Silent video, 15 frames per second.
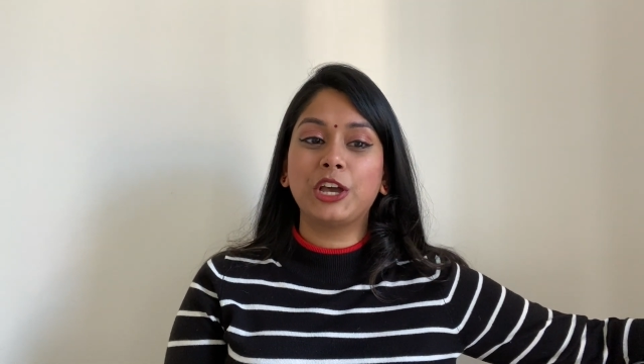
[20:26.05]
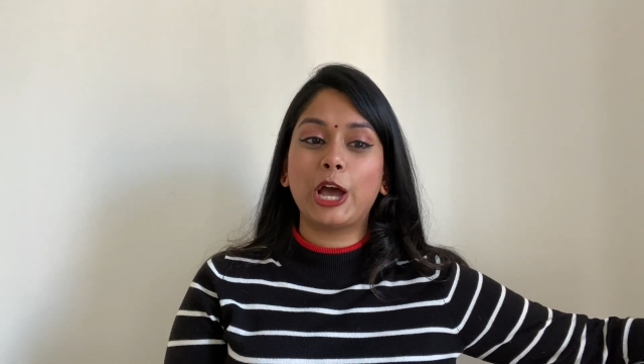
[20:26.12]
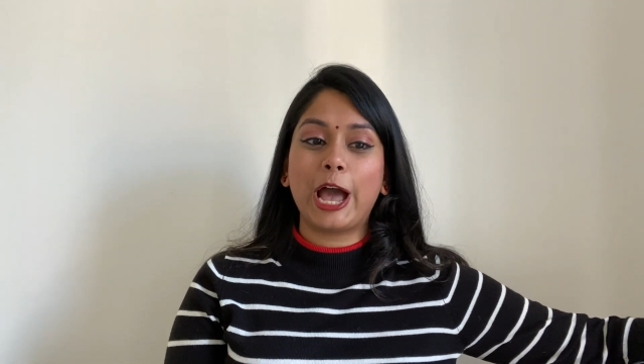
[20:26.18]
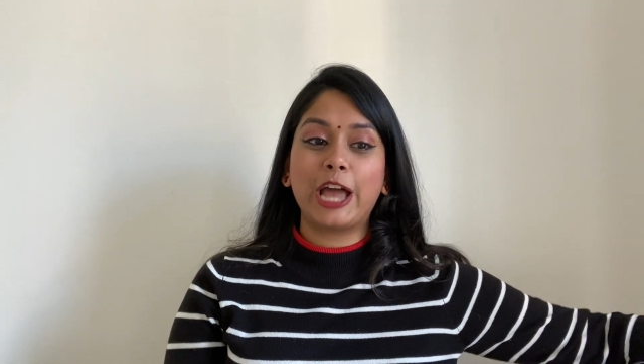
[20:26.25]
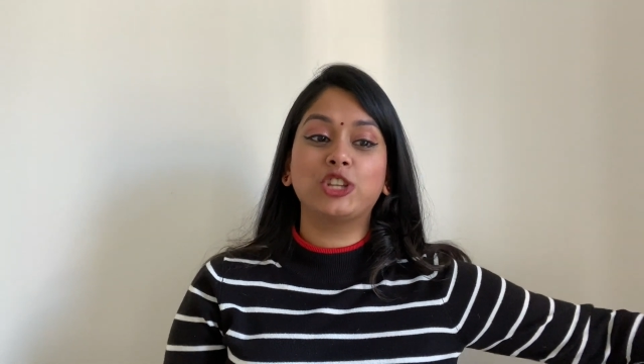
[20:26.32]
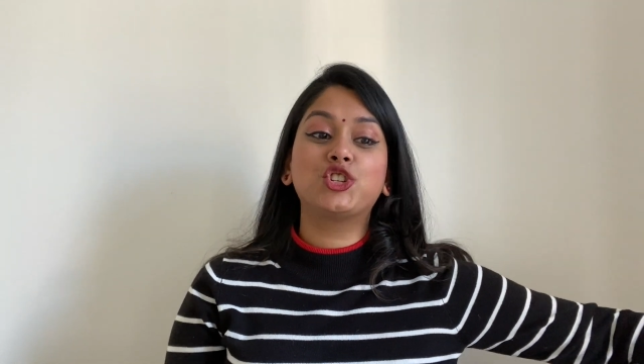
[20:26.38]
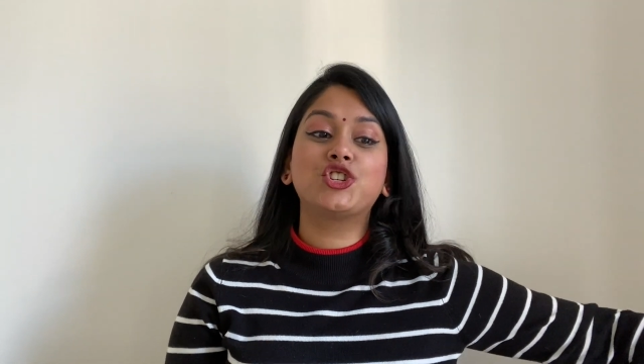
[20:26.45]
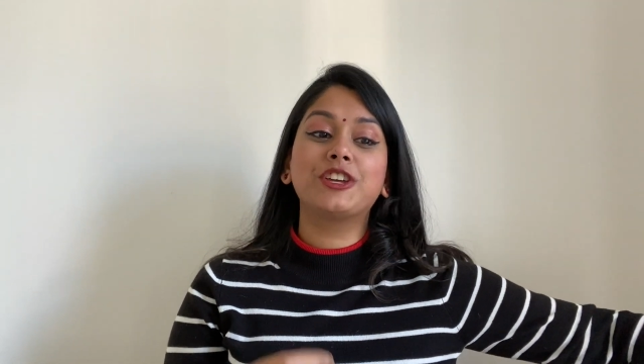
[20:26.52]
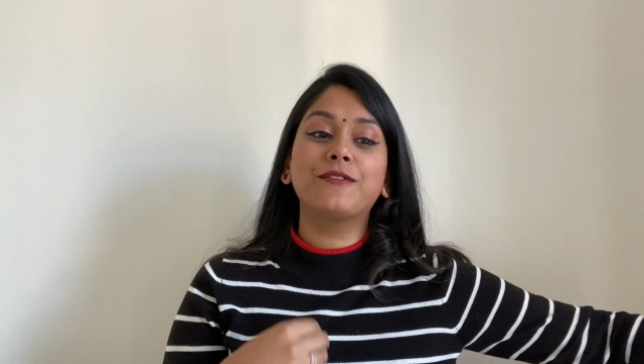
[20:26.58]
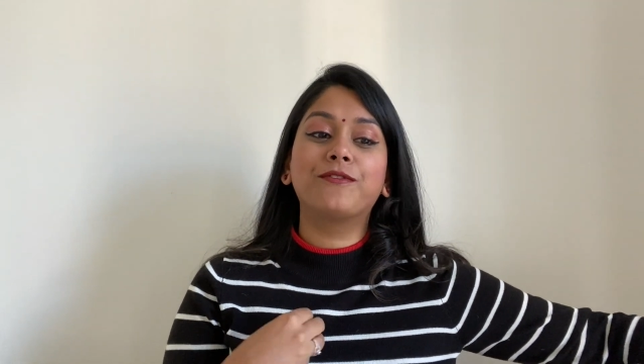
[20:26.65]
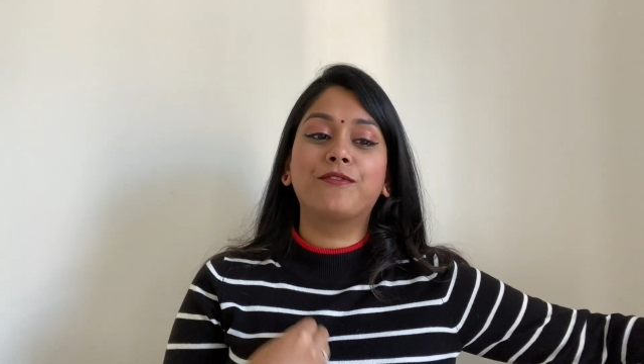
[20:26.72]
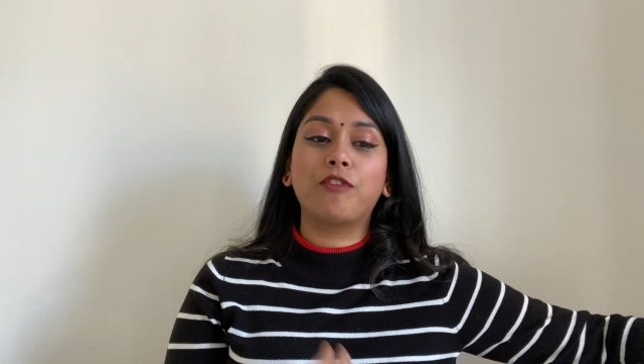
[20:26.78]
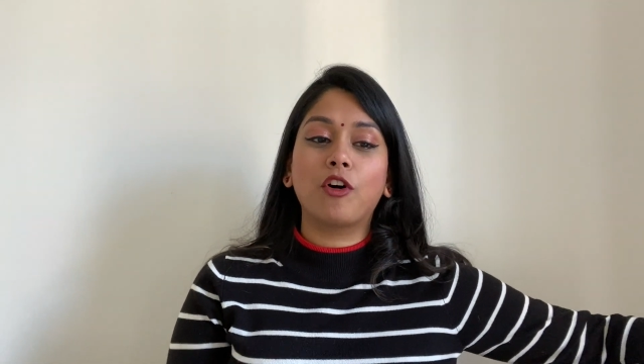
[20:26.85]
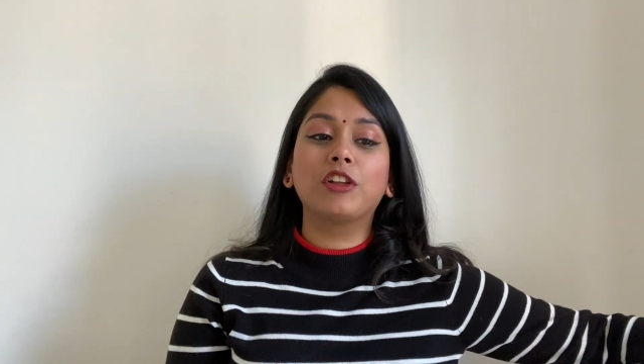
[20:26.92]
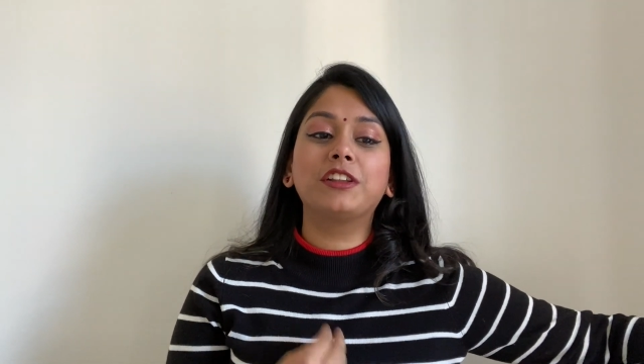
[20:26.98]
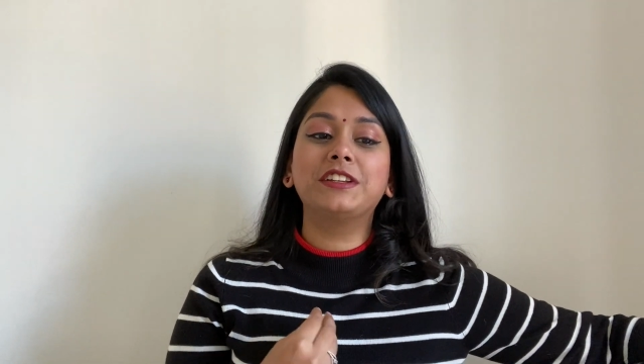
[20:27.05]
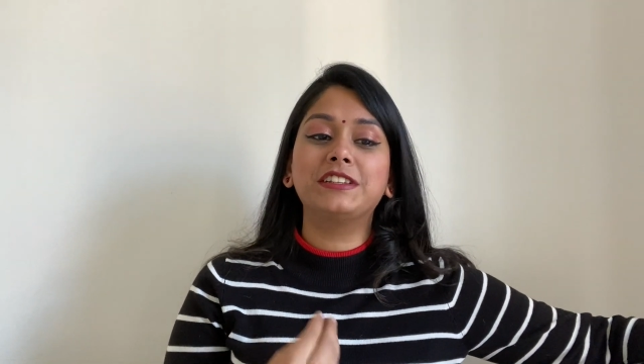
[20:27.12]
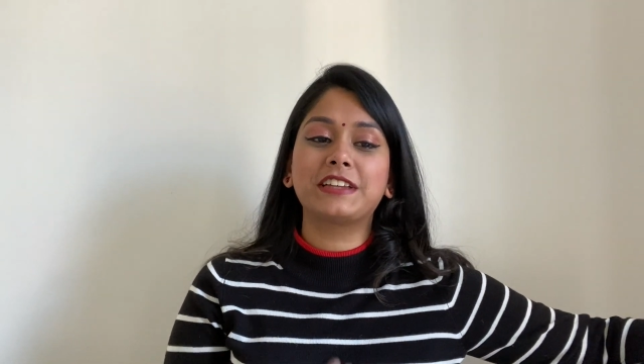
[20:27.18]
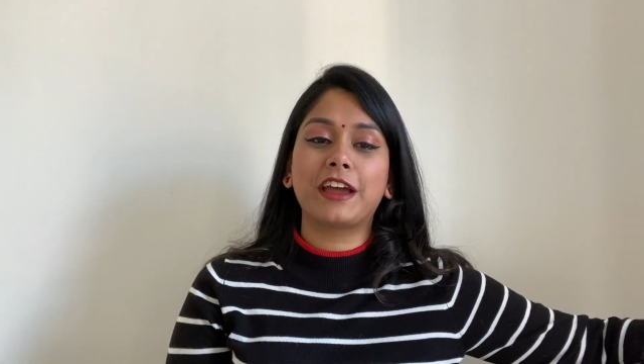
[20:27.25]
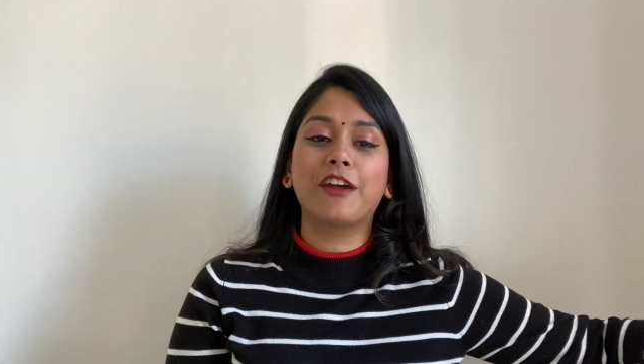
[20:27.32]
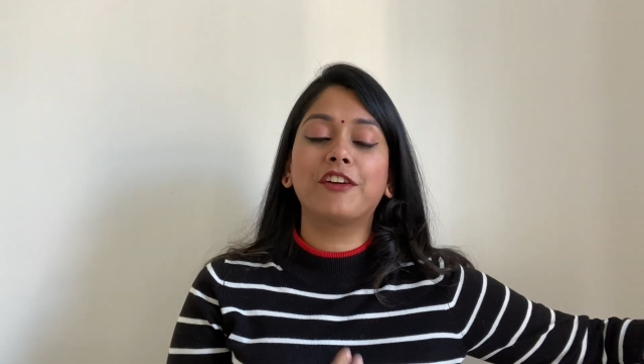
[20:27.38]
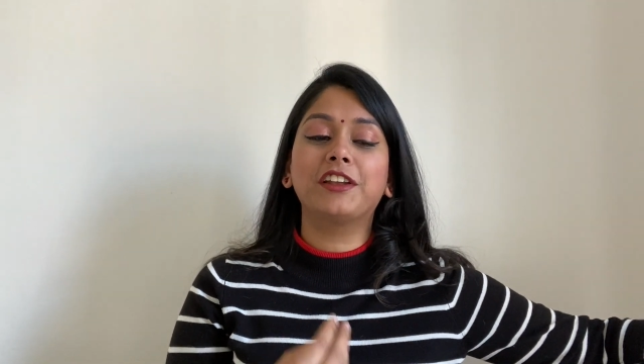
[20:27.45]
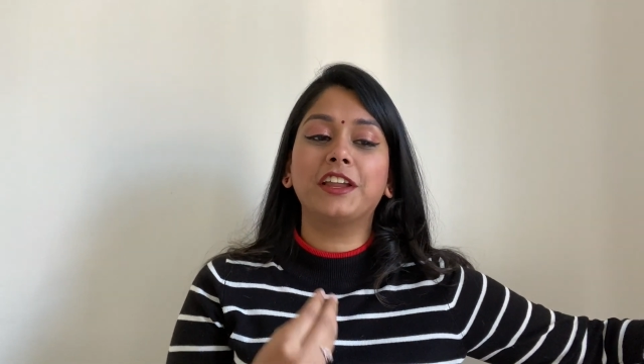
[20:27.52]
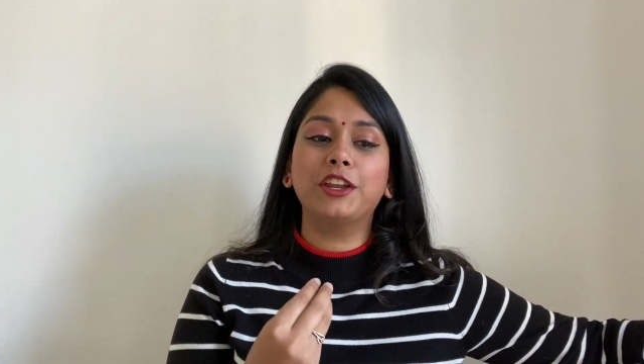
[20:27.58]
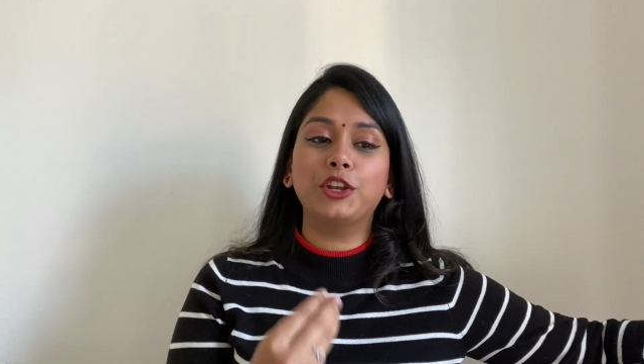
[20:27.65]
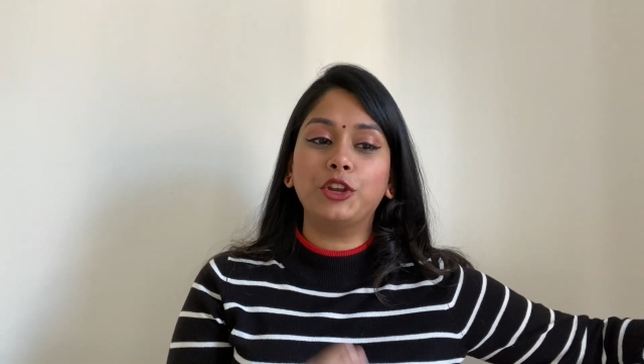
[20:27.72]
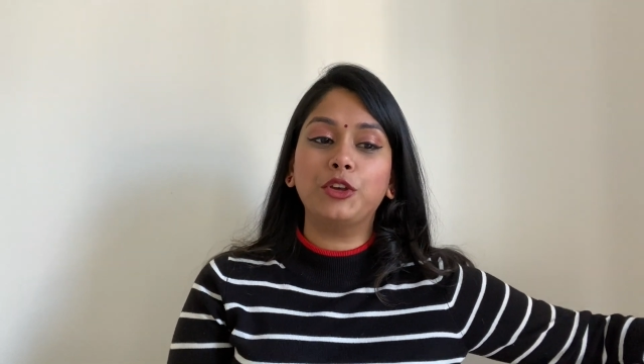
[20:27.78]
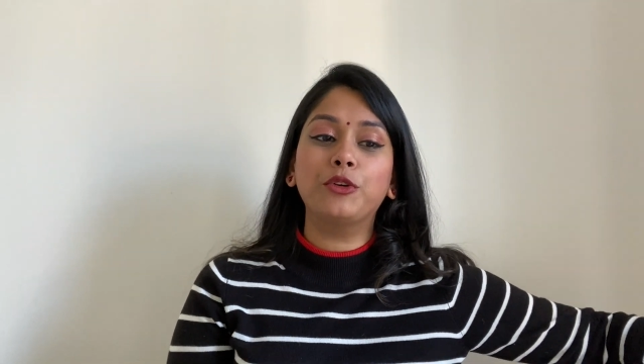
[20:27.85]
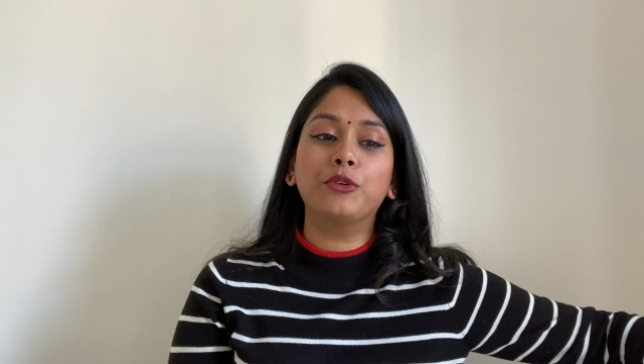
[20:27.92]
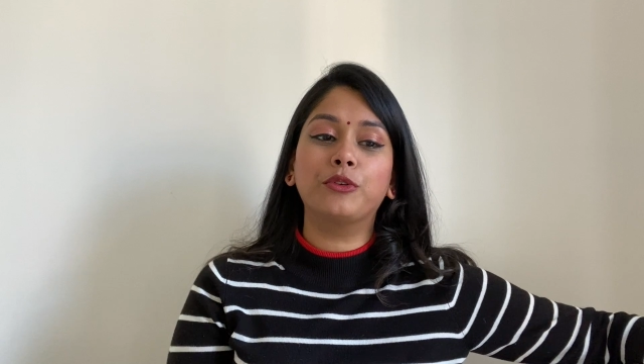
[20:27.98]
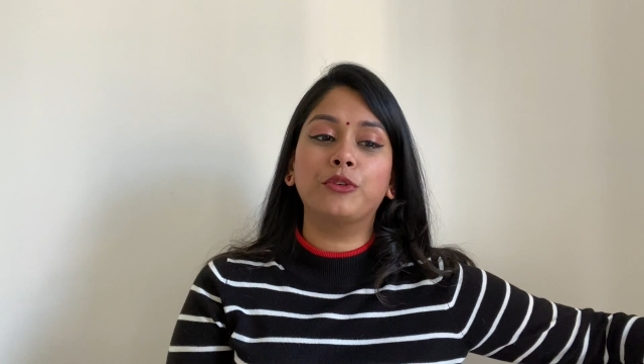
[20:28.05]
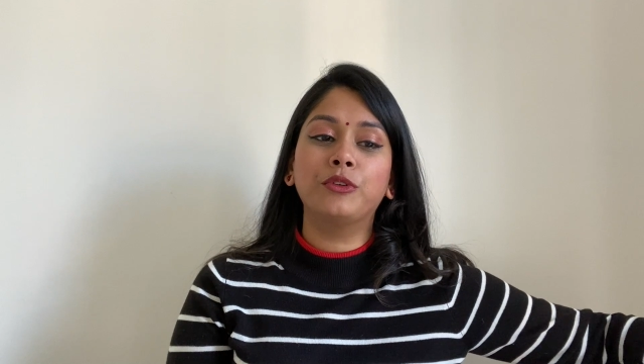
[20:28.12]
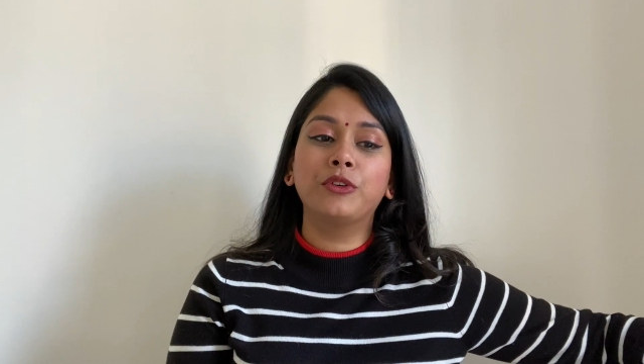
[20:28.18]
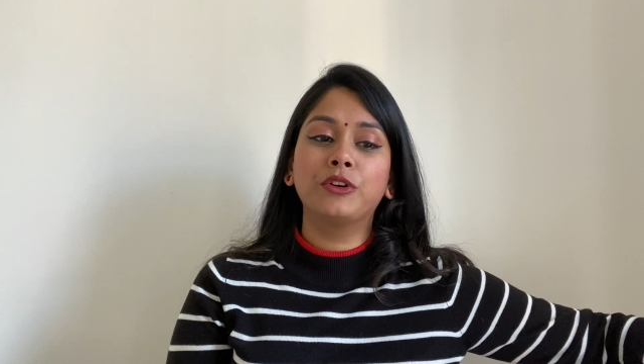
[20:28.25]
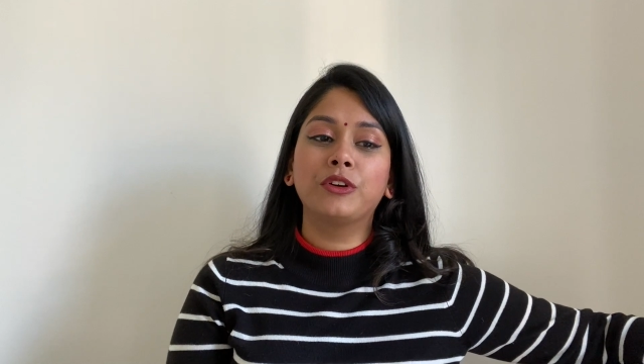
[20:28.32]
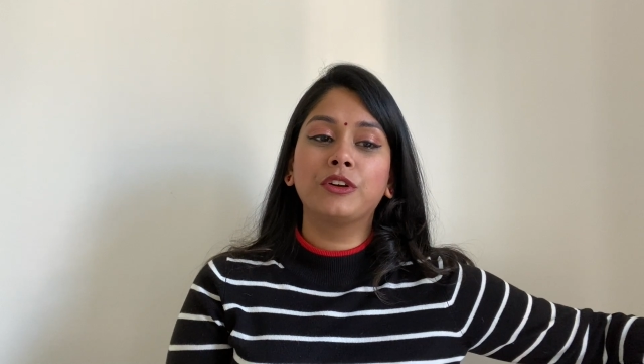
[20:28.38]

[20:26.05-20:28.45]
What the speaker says: and she voluntarily knew